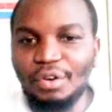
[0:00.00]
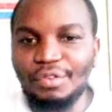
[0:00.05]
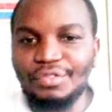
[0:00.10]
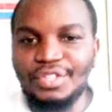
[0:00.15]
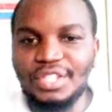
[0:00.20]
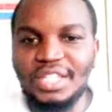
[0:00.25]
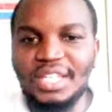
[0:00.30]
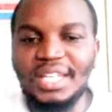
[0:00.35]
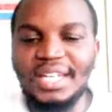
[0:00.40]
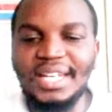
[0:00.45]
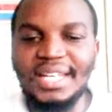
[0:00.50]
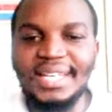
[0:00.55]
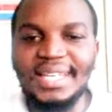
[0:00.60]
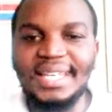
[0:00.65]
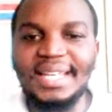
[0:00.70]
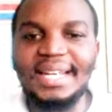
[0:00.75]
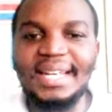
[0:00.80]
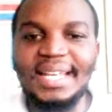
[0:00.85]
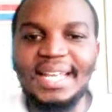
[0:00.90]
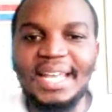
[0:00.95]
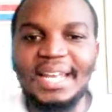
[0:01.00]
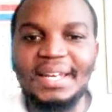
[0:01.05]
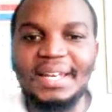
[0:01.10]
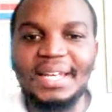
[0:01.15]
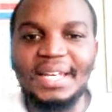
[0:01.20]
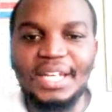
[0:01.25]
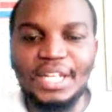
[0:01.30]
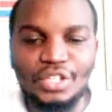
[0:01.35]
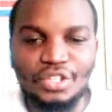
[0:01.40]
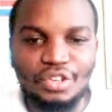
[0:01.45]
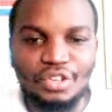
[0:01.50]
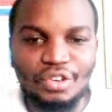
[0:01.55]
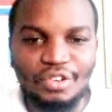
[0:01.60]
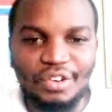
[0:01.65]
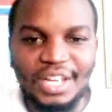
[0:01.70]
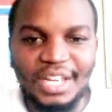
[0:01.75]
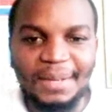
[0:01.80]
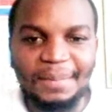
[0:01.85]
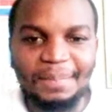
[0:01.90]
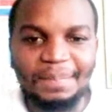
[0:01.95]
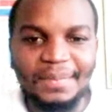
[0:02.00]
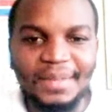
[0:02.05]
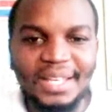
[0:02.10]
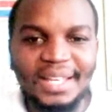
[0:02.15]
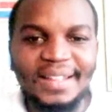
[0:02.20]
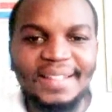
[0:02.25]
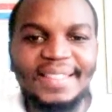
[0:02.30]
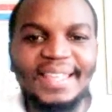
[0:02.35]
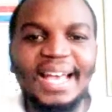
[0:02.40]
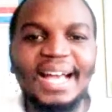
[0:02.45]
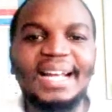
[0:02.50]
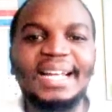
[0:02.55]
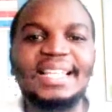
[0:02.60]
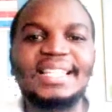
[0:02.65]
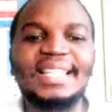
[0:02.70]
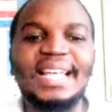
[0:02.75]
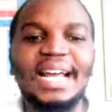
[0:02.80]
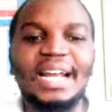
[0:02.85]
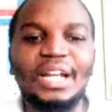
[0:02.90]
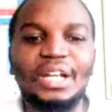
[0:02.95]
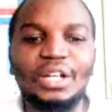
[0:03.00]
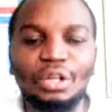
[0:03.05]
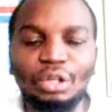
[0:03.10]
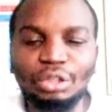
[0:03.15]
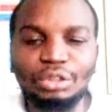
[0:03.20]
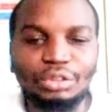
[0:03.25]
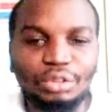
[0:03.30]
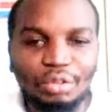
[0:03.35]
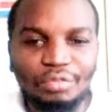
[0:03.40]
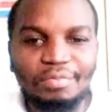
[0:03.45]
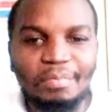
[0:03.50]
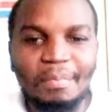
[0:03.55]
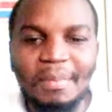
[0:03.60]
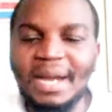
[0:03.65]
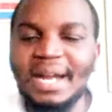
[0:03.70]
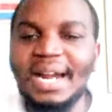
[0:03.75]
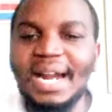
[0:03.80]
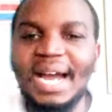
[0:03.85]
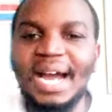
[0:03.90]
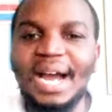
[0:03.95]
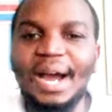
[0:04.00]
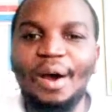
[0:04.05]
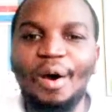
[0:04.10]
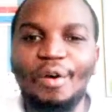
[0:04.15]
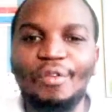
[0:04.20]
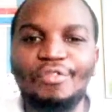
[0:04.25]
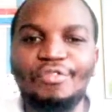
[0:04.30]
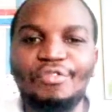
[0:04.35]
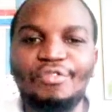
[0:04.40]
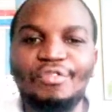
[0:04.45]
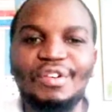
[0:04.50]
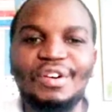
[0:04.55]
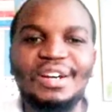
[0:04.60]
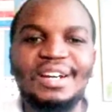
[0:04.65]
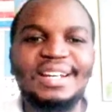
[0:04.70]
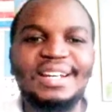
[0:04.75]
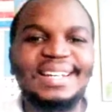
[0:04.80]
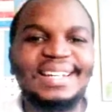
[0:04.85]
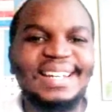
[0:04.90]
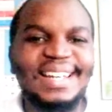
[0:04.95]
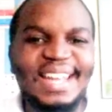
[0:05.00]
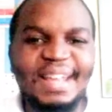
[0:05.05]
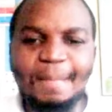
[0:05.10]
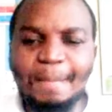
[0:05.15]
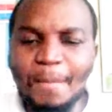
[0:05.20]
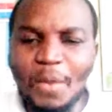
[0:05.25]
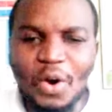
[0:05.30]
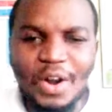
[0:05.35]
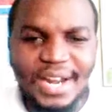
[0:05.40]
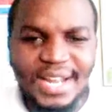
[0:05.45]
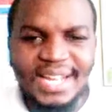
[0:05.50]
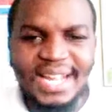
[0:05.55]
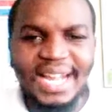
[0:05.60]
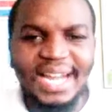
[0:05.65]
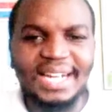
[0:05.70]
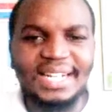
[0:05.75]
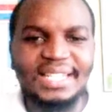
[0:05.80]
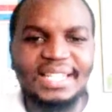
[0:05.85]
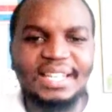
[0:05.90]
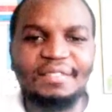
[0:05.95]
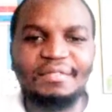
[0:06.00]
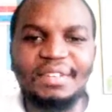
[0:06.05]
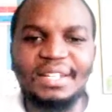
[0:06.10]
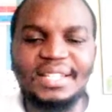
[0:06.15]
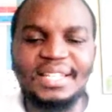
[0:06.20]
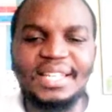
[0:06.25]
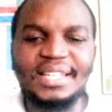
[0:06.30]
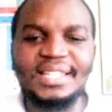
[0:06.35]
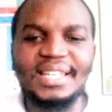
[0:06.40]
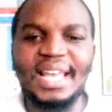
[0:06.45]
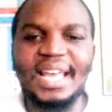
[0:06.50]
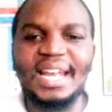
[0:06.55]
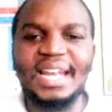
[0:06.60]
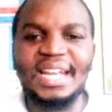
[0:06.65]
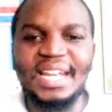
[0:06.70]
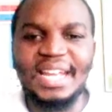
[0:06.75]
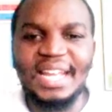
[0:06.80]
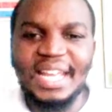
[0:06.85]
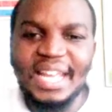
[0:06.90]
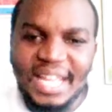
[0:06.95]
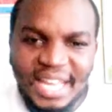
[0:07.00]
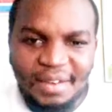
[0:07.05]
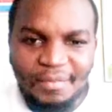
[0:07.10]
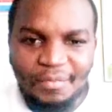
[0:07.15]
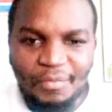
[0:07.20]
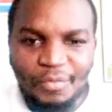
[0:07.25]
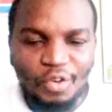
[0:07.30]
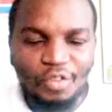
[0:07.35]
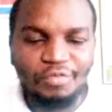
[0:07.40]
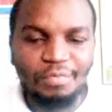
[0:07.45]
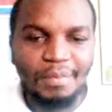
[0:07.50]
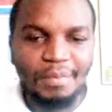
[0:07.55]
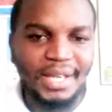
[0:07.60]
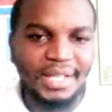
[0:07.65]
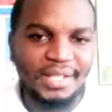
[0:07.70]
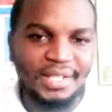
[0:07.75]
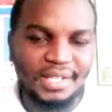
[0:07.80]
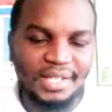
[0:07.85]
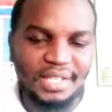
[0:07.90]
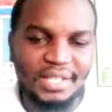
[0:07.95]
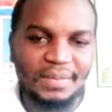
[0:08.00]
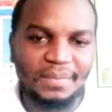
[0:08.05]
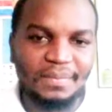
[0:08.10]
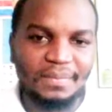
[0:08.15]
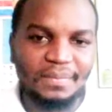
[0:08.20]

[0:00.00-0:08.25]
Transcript: of stealing, killing, and destroying, there is a lot of manner of demonic activities and involvements.